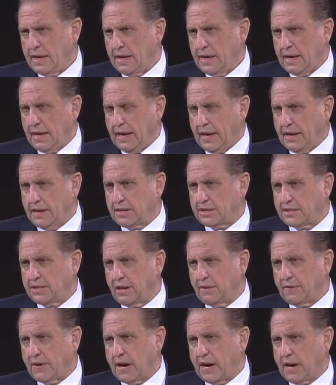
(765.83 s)
His
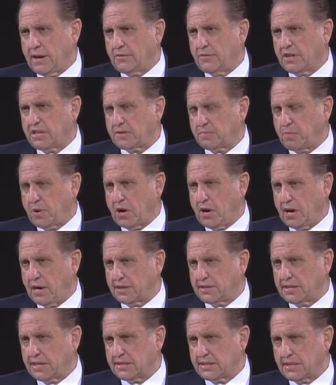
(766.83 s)
divine
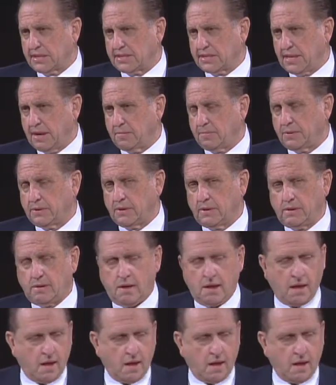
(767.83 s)
response is a simple